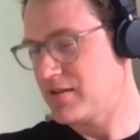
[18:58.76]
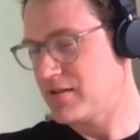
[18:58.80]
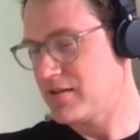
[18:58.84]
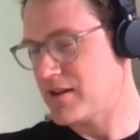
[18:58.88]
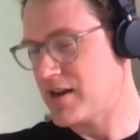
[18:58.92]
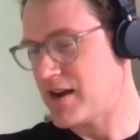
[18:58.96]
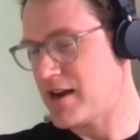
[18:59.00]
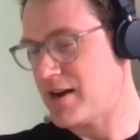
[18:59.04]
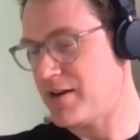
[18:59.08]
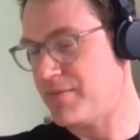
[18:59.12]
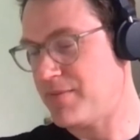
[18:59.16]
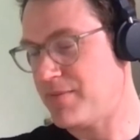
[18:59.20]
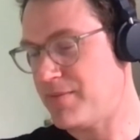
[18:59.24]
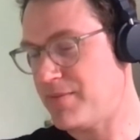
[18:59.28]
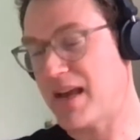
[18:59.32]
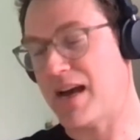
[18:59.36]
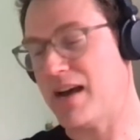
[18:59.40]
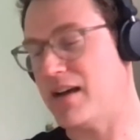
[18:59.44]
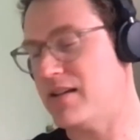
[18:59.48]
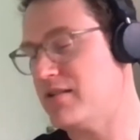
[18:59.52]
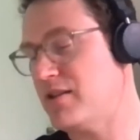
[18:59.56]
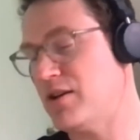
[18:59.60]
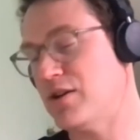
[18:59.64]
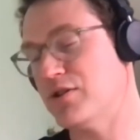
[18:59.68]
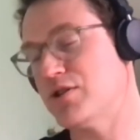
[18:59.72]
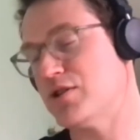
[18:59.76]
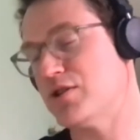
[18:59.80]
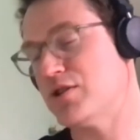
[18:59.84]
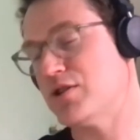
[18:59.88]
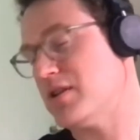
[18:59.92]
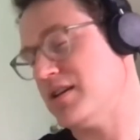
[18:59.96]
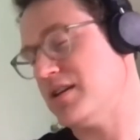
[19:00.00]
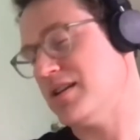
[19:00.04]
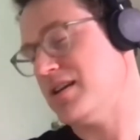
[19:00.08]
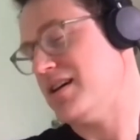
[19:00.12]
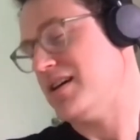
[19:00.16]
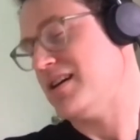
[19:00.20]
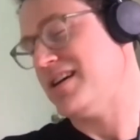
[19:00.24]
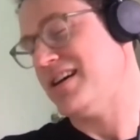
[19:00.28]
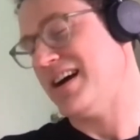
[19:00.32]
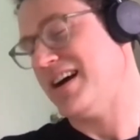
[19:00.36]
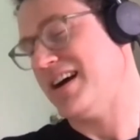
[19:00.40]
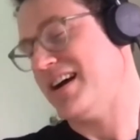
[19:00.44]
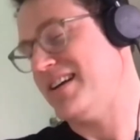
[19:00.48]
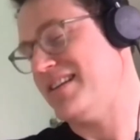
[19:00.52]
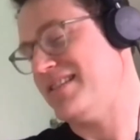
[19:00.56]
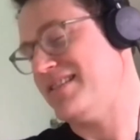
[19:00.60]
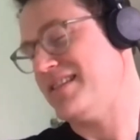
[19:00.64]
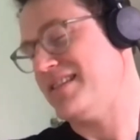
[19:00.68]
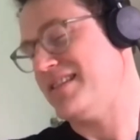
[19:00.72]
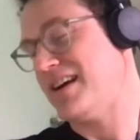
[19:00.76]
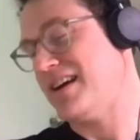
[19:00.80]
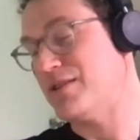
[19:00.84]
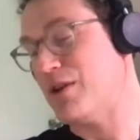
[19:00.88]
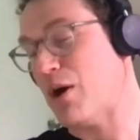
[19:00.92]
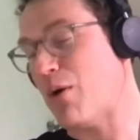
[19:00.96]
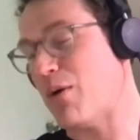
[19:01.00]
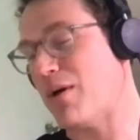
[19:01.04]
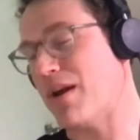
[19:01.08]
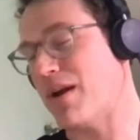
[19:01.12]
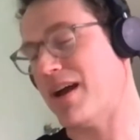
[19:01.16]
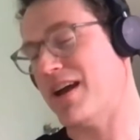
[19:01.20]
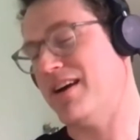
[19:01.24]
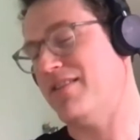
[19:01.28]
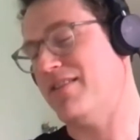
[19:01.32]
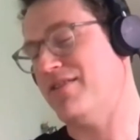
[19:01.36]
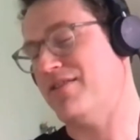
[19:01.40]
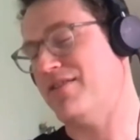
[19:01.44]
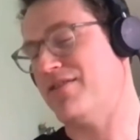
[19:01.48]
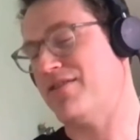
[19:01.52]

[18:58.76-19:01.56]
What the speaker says: No, Julian, I don't have